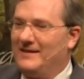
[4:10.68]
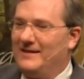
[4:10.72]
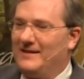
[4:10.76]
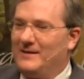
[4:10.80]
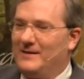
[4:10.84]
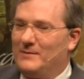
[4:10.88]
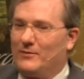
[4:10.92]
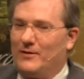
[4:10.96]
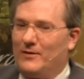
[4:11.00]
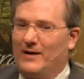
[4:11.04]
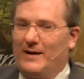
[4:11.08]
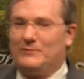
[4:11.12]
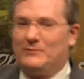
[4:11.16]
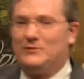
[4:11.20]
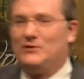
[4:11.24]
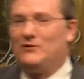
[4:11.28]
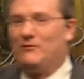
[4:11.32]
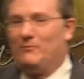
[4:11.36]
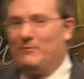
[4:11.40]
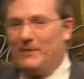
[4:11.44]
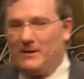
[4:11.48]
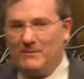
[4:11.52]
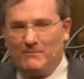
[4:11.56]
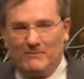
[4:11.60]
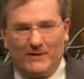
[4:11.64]
Perhaps you've
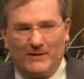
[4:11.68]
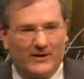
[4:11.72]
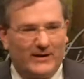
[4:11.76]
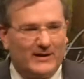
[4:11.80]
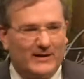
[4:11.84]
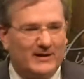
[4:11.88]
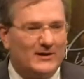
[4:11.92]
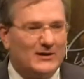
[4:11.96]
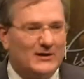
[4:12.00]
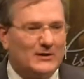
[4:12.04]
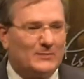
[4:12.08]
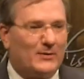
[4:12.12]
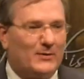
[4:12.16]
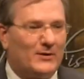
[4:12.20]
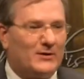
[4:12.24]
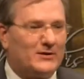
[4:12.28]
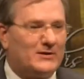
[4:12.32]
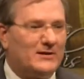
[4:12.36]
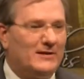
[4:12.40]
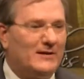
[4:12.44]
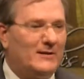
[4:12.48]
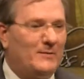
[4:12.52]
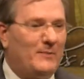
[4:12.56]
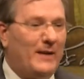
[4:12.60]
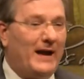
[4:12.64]
been married to this person
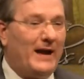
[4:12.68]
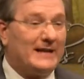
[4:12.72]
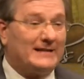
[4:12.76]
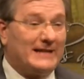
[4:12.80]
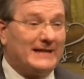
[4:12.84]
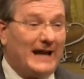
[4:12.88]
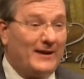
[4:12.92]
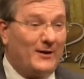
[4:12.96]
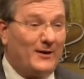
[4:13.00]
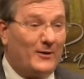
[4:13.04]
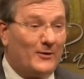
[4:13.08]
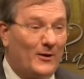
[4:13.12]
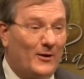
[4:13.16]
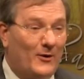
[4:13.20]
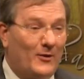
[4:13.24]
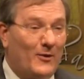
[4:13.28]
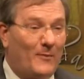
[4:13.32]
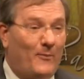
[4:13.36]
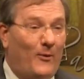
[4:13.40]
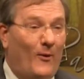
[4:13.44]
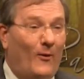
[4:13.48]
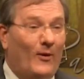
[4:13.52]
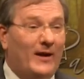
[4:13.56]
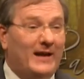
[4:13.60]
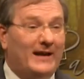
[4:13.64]
in the past. I don't know. The
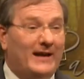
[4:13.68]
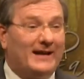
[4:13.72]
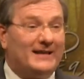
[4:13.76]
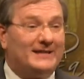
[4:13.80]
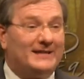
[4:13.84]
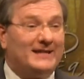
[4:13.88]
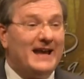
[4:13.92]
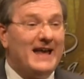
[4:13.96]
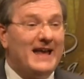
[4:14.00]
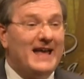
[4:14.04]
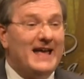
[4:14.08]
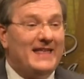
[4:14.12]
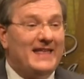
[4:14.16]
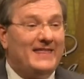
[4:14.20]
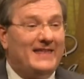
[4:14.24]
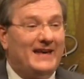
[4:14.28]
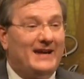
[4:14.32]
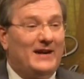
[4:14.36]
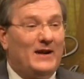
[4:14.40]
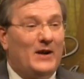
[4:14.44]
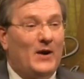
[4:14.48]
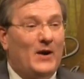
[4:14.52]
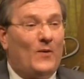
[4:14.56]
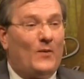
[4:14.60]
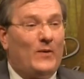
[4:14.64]
point is
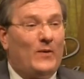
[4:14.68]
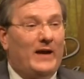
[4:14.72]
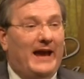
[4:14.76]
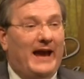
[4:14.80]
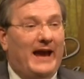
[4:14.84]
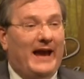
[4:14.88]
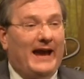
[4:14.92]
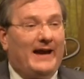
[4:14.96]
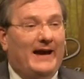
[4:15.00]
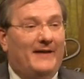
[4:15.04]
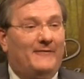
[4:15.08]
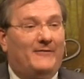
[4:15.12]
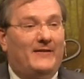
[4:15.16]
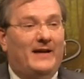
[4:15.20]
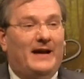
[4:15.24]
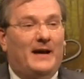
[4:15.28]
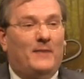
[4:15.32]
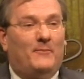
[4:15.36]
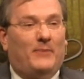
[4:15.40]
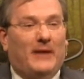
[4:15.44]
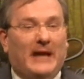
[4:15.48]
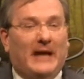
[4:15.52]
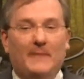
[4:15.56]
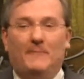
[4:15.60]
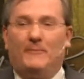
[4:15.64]
that we have
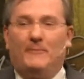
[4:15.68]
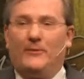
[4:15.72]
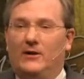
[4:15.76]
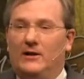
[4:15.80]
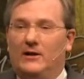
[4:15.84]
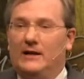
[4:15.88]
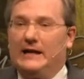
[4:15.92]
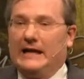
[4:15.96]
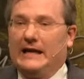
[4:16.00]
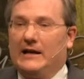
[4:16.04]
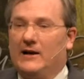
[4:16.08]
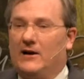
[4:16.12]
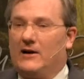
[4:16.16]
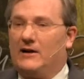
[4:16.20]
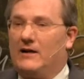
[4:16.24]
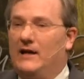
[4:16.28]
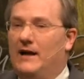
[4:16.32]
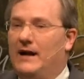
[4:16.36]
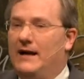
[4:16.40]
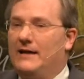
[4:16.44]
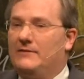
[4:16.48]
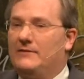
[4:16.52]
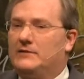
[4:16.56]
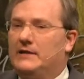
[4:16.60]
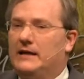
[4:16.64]
people in our
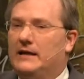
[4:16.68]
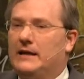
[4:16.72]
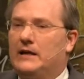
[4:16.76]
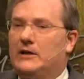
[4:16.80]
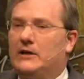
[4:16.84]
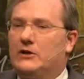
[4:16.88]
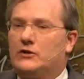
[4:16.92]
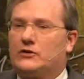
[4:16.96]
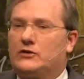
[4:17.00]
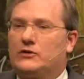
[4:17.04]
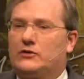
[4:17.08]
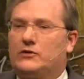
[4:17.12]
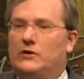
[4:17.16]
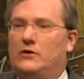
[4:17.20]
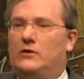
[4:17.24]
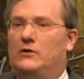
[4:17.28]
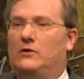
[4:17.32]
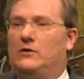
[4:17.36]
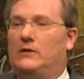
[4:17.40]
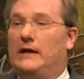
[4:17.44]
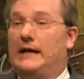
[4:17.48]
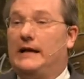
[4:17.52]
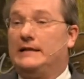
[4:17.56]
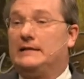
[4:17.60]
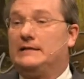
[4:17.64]
lives that
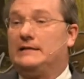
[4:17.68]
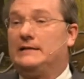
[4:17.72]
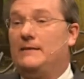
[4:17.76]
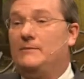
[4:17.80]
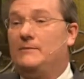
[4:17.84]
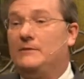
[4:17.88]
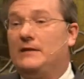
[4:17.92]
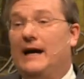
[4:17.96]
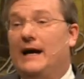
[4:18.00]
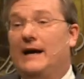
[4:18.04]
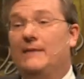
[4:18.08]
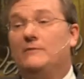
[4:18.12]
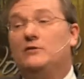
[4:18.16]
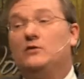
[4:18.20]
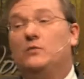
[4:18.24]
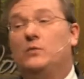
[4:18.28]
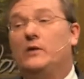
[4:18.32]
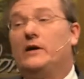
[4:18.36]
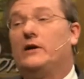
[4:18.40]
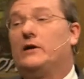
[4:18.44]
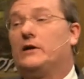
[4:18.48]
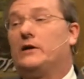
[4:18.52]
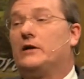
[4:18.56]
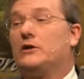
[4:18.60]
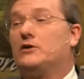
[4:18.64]
control, and sometimes
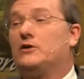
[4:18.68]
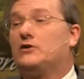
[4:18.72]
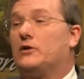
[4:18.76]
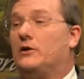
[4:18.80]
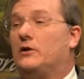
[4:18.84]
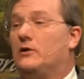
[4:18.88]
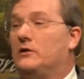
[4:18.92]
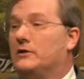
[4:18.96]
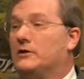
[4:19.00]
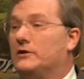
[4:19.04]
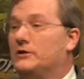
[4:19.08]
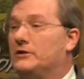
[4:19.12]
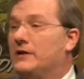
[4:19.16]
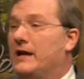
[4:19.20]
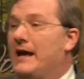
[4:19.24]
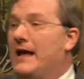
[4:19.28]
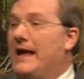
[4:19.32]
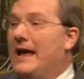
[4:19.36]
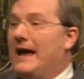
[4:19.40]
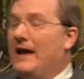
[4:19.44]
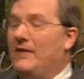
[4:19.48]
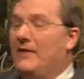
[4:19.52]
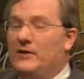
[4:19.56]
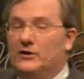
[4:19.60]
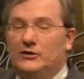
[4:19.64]
we're controllers.
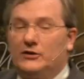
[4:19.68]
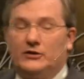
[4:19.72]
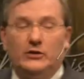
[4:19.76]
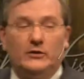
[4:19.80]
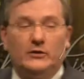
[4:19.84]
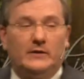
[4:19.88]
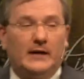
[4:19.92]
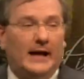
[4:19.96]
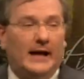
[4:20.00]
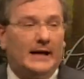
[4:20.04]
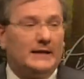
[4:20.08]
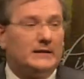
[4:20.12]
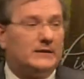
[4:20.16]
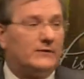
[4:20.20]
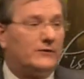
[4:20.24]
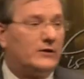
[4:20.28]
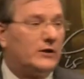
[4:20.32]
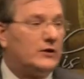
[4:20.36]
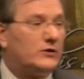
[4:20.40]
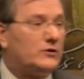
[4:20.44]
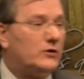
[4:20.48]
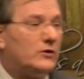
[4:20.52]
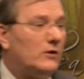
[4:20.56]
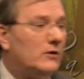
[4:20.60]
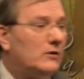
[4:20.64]
And there's two kinds of
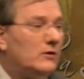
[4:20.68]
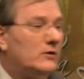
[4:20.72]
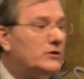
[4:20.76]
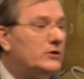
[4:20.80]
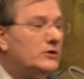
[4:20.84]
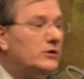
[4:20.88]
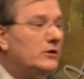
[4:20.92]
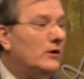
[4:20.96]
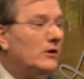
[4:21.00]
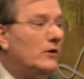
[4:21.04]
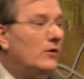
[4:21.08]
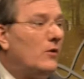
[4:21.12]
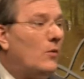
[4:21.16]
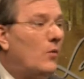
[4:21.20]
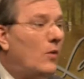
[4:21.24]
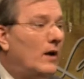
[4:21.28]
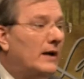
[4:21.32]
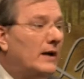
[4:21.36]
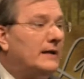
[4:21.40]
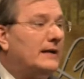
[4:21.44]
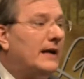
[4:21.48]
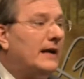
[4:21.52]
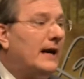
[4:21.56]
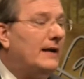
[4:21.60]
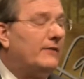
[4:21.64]
controllers. You know, the
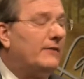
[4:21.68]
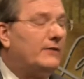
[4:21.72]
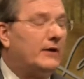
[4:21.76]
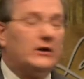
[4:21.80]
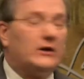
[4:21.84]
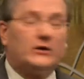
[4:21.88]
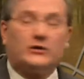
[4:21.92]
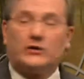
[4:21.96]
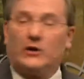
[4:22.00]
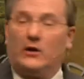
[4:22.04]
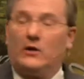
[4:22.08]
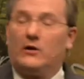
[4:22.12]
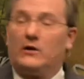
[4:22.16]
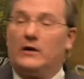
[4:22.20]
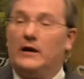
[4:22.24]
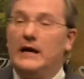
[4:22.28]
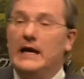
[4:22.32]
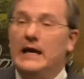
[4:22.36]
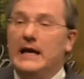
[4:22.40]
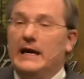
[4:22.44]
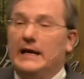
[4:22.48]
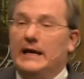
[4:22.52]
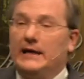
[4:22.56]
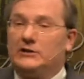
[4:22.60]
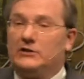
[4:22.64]
one kind of controller
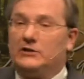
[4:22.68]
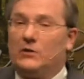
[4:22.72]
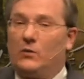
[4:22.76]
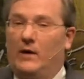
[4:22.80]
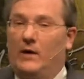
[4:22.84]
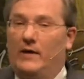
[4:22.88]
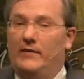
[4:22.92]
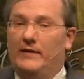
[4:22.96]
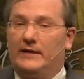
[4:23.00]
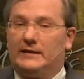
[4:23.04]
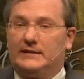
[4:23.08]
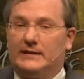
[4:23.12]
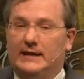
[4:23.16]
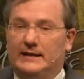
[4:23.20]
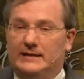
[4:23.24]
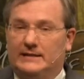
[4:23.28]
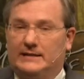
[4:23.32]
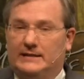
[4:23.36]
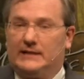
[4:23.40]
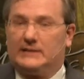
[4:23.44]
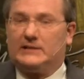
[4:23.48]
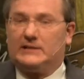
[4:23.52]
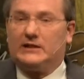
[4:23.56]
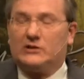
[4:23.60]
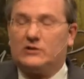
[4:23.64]
is the one that says,
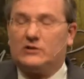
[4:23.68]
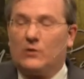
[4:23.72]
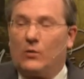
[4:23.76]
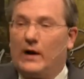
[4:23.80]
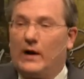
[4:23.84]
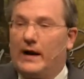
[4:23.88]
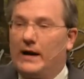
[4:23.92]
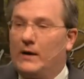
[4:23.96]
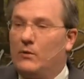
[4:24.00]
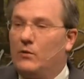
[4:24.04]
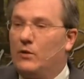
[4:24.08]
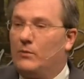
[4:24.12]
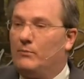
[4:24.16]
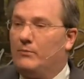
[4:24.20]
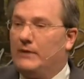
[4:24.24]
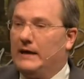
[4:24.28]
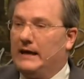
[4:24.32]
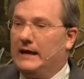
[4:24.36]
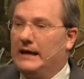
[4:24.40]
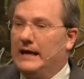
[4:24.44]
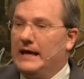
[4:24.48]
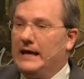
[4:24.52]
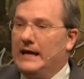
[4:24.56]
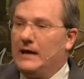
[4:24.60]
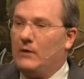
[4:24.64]
"This is the way it will
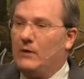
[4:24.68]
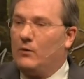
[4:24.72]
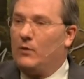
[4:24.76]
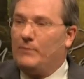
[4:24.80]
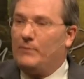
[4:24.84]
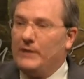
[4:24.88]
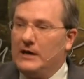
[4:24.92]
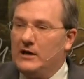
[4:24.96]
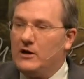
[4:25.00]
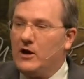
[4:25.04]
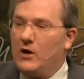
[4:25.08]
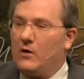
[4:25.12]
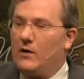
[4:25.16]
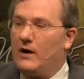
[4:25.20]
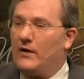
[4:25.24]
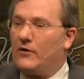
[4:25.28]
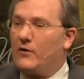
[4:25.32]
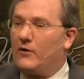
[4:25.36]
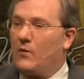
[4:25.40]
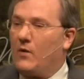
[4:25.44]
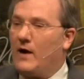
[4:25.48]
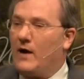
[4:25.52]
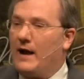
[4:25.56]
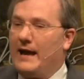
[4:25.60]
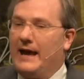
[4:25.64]
be no other
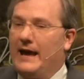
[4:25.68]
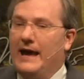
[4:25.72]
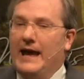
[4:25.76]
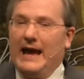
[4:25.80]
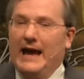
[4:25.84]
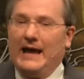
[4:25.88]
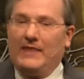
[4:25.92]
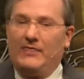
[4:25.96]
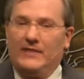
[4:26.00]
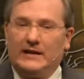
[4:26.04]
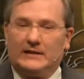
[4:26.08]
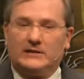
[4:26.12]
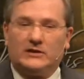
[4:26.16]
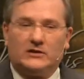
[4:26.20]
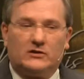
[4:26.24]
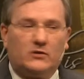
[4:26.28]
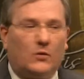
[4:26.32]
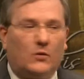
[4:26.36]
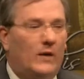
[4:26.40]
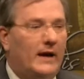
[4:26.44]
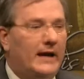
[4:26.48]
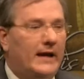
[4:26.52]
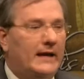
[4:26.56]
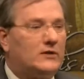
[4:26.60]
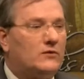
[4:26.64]
way, and this is the
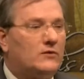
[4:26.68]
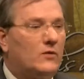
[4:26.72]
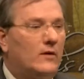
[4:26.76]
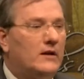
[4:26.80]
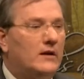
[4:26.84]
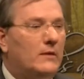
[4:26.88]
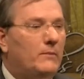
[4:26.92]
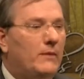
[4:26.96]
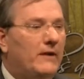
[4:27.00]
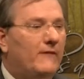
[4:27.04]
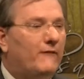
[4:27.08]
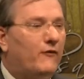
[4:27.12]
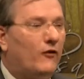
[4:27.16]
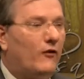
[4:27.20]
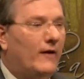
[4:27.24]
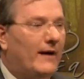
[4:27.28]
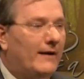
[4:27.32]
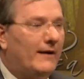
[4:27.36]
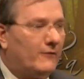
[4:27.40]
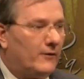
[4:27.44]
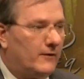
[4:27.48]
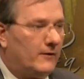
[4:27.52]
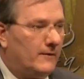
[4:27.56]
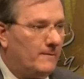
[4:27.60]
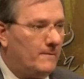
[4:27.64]
way it's going to be
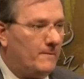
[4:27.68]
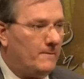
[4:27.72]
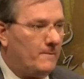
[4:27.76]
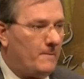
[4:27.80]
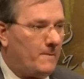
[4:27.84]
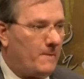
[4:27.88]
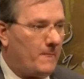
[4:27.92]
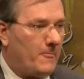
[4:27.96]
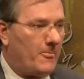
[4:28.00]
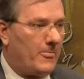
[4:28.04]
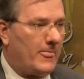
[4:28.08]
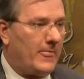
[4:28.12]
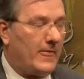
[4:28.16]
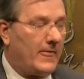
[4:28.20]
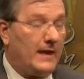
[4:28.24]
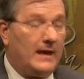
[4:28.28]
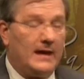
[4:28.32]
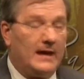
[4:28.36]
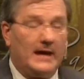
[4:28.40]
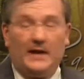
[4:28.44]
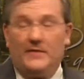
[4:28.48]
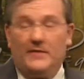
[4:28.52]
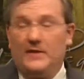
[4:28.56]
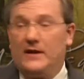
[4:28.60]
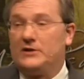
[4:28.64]
forever."
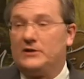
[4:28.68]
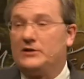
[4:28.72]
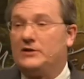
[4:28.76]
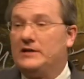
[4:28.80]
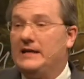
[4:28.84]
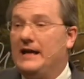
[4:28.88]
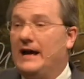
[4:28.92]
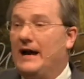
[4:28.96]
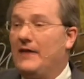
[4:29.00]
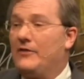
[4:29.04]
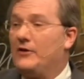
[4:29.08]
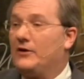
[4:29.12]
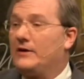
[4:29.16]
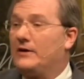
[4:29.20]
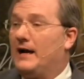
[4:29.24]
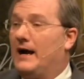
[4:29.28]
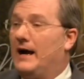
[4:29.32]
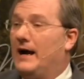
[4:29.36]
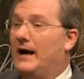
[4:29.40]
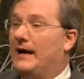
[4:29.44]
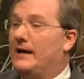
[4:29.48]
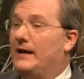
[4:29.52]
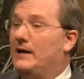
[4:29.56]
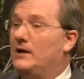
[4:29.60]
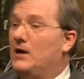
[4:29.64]
And there's the other
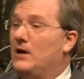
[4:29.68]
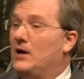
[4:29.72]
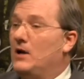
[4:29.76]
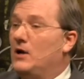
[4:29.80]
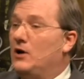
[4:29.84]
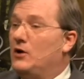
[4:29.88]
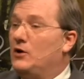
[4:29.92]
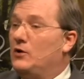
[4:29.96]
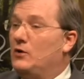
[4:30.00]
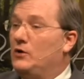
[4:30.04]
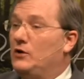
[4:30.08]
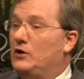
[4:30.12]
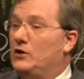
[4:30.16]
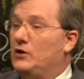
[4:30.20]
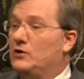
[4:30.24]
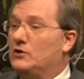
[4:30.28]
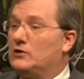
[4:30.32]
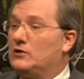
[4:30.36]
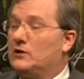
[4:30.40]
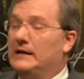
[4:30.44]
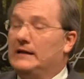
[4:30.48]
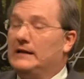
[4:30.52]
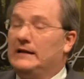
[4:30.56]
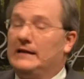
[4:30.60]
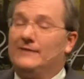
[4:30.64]
kind who
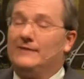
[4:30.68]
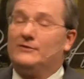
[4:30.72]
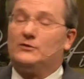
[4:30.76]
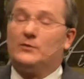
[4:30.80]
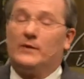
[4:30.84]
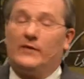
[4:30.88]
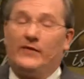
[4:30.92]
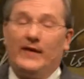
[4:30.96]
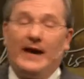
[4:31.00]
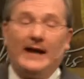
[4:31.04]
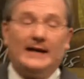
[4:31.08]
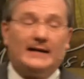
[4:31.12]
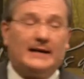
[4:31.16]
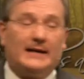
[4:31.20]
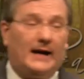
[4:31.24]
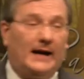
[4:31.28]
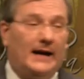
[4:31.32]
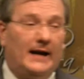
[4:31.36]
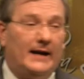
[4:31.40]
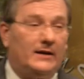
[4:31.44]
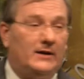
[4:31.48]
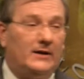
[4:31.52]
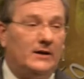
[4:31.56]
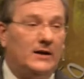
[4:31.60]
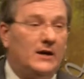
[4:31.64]
usually lives with that
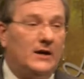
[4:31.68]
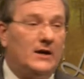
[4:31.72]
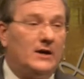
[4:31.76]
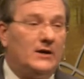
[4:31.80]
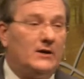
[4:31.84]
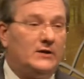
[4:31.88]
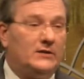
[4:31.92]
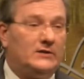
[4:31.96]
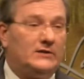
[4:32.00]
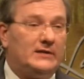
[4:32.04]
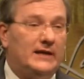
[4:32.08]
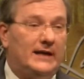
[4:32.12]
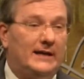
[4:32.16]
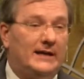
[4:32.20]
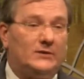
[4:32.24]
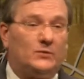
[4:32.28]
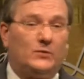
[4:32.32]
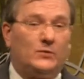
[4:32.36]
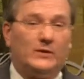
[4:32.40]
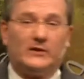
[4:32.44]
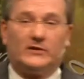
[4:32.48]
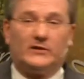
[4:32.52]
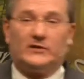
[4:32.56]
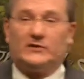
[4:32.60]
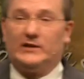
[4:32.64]
kind who says,
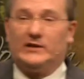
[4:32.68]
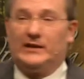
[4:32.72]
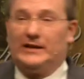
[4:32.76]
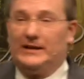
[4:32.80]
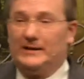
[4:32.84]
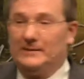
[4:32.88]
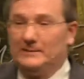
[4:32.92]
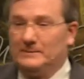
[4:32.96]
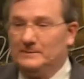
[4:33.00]
"We'll see."